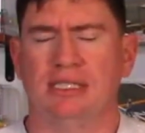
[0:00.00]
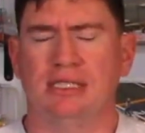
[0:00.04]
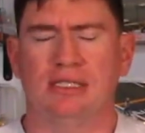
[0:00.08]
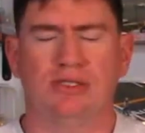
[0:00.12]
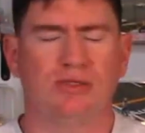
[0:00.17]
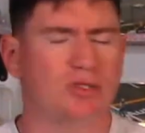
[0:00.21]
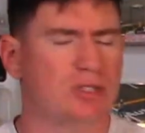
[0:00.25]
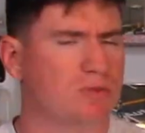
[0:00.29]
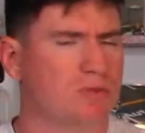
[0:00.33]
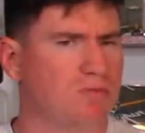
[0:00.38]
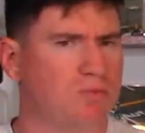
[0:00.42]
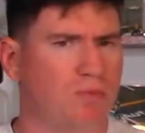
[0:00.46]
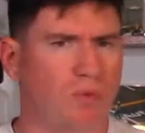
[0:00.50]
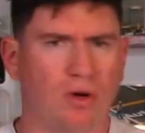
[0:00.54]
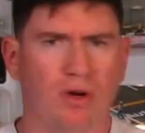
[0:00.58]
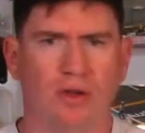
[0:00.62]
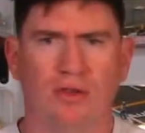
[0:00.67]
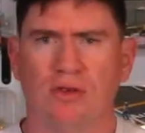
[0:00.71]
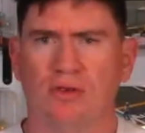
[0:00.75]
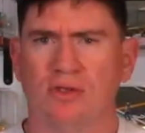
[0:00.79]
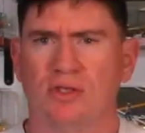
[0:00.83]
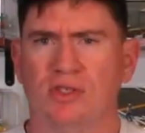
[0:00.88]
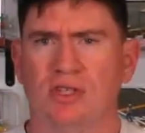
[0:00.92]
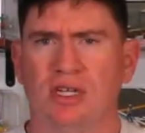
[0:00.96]
It's just one
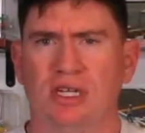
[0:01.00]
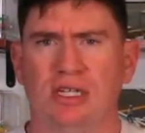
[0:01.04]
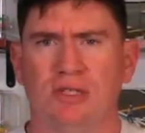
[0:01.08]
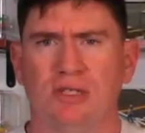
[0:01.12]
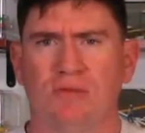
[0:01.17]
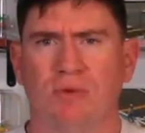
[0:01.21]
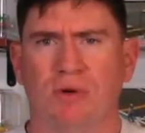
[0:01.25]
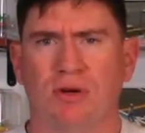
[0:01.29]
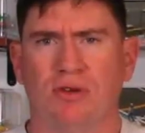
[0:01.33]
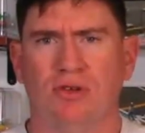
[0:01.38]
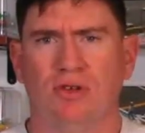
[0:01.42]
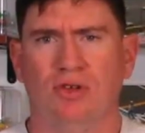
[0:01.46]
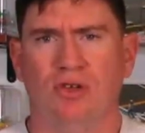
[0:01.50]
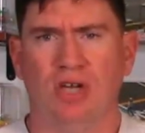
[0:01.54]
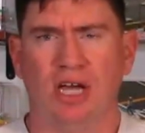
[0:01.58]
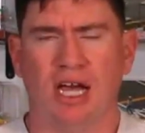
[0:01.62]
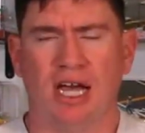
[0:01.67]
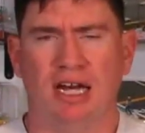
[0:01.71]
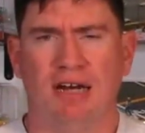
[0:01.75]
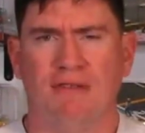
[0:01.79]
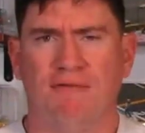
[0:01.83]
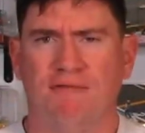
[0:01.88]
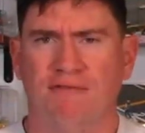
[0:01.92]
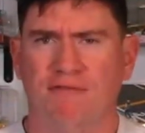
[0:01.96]
of those things where you
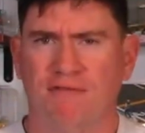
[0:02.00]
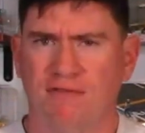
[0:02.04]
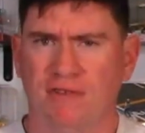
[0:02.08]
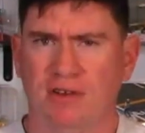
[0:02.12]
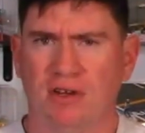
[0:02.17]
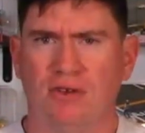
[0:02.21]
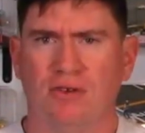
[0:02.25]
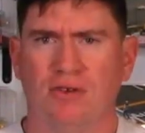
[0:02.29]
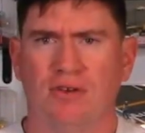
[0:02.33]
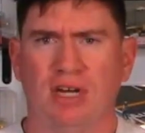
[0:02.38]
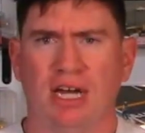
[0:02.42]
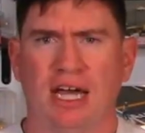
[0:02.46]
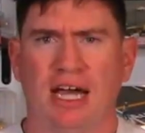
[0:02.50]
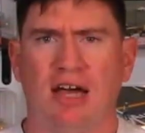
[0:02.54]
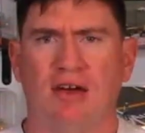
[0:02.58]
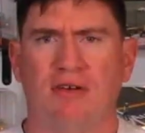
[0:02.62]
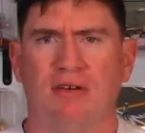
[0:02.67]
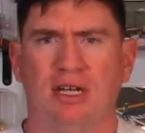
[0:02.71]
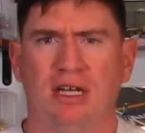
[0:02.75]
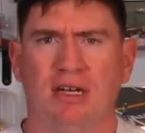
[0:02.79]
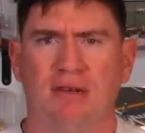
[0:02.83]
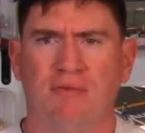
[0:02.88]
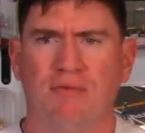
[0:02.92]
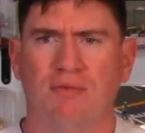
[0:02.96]
got to figure it
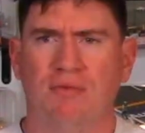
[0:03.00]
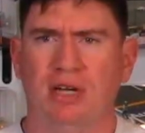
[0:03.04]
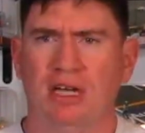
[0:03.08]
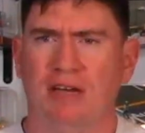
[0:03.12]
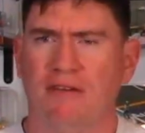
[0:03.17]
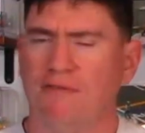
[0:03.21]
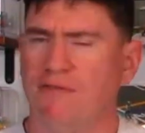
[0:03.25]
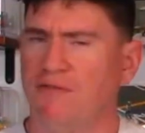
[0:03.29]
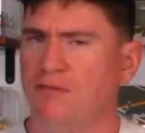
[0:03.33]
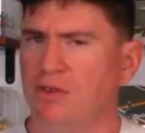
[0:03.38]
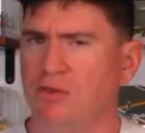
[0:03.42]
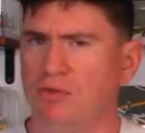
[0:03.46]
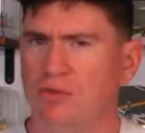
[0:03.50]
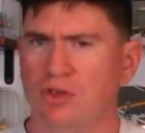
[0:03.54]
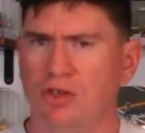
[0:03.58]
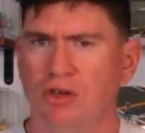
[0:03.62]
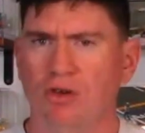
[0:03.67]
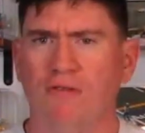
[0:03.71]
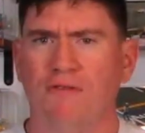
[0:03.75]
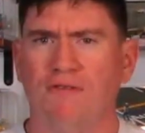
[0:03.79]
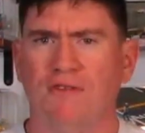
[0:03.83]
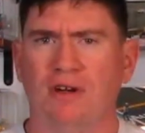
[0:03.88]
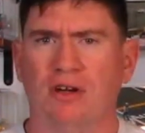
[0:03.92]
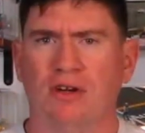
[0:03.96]
out. And if you
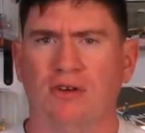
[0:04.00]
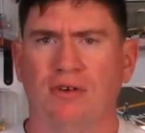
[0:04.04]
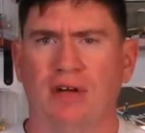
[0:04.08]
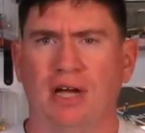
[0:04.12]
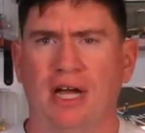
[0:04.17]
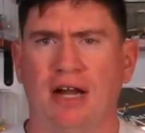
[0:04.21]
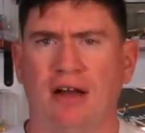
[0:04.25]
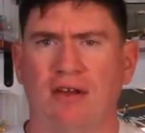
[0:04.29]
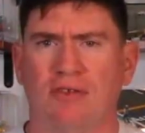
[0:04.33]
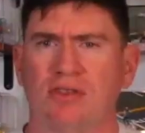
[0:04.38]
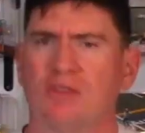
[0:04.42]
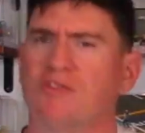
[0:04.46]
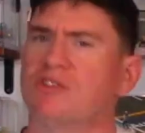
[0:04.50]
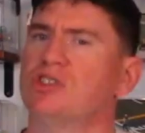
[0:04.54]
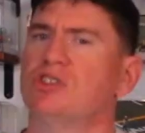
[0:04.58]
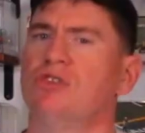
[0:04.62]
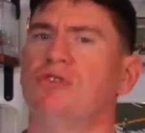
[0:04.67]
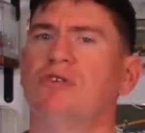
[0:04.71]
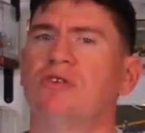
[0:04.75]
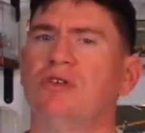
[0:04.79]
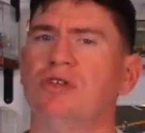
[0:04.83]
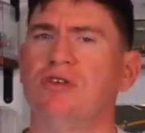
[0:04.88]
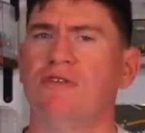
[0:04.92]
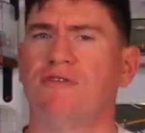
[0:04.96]
do figure it out, the
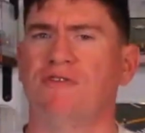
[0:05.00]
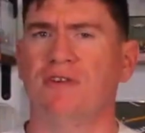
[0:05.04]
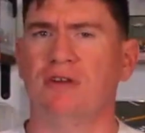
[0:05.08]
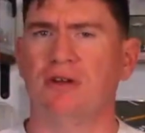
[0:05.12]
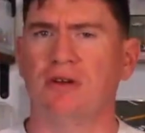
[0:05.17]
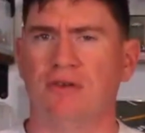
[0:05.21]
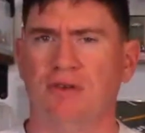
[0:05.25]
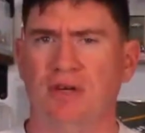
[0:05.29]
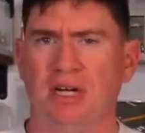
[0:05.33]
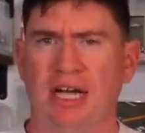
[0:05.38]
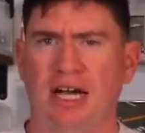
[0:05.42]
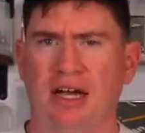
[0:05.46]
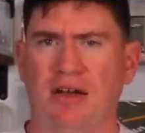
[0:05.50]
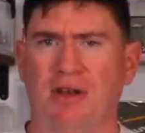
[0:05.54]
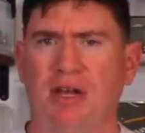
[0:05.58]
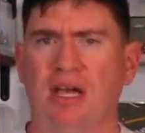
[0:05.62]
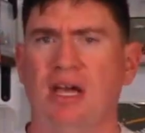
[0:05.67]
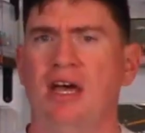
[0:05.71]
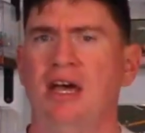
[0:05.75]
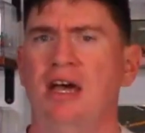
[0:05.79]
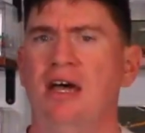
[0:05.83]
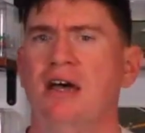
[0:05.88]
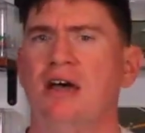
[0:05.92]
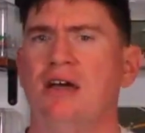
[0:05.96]
sooner you figure it out,
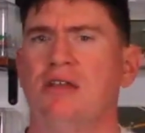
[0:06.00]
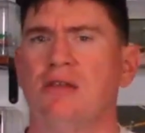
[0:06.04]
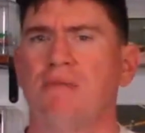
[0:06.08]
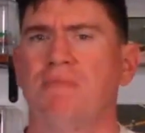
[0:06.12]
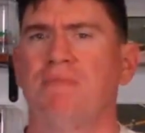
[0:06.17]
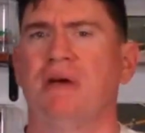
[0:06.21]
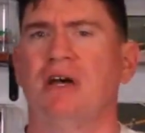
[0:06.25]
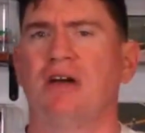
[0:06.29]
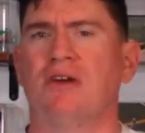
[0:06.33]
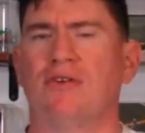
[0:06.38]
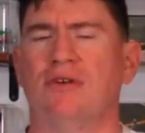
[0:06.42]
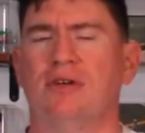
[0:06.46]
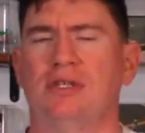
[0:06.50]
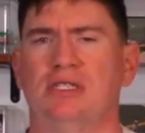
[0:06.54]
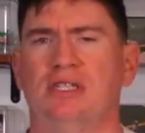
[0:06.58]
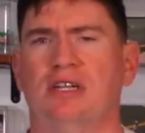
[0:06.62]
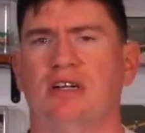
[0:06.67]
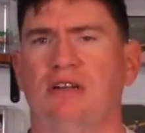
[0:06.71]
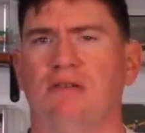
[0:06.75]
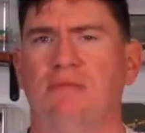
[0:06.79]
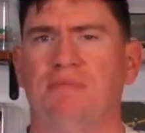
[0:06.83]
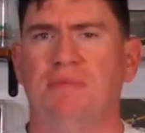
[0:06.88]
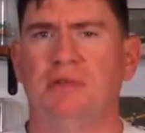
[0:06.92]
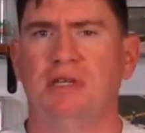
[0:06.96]
the better it's
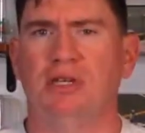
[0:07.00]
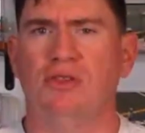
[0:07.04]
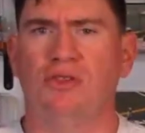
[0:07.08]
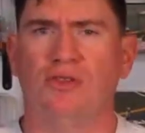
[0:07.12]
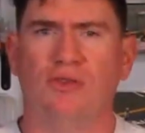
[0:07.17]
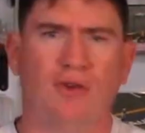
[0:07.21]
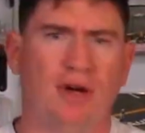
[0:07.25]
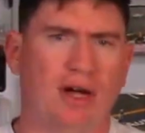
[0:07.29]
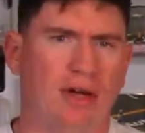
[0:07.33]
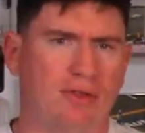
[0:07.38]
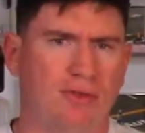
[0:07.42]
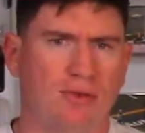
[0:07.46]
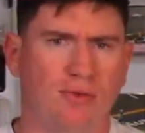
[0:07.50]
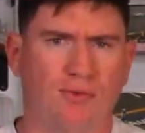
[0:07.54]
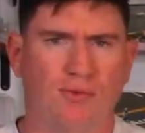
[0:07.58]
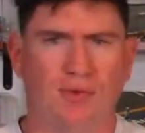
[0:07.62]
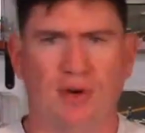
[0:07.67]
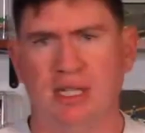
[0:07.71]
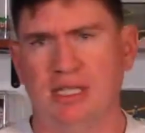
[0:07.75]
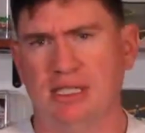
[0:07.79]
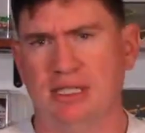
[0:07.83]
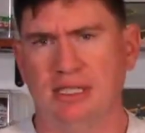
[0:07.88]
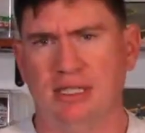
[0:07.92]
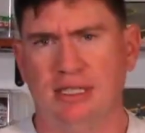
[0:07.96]
going to be throughout the
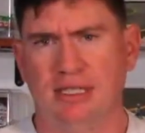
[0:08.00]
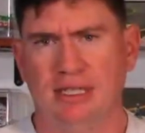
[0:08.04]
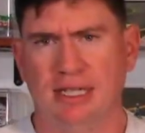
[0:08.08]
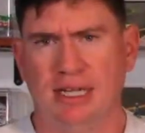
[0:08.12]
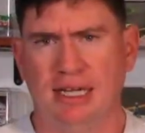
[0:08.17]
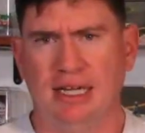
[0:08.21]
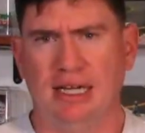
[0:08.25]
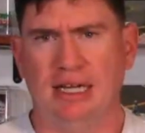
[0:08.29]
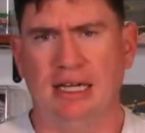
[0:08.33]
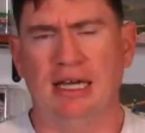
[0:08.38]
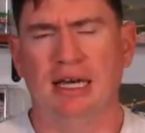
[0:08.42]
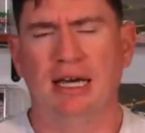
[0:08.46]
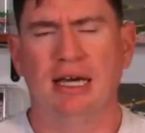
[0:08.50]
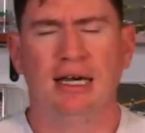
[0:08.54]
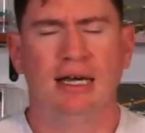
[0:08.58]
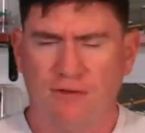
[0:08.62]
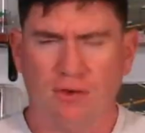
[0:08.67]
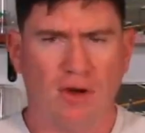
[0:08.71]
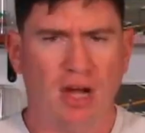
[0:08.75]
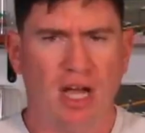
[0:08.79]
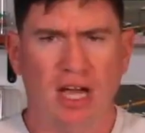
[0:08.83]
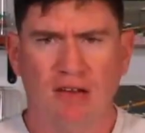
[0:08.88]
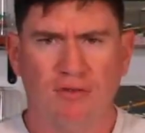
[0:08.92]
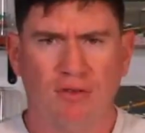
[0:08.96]
rest of the day
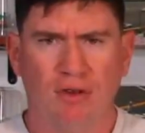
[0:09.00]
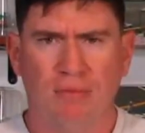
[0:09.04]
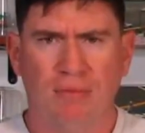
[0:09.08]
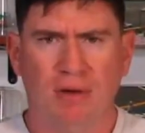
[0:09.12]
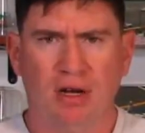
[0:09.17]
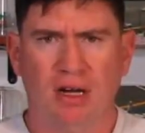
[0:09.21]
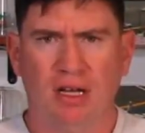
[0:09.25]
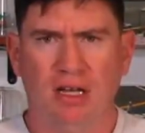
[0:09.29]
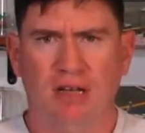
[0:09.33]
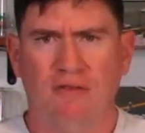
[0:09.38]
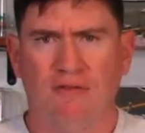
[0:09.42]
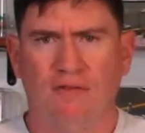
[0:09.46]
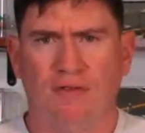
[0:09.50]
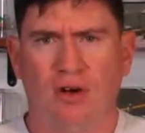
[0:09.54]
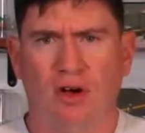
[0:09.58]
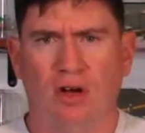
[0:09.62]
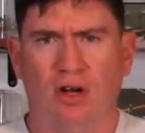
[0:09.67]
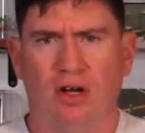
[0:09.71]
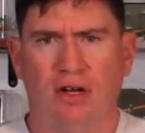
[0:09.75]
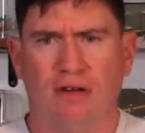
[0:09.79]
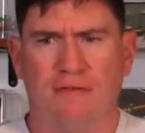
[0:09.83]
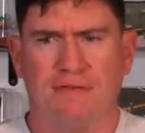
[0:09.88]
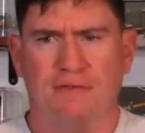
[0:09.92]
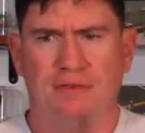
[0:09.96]
for everybody
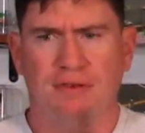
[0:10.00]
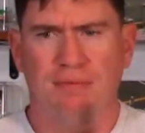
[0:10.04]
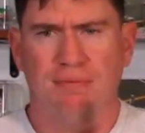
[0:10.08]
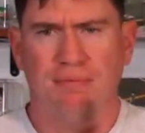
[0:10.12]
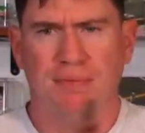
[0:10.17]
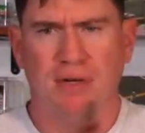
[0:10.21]
involved.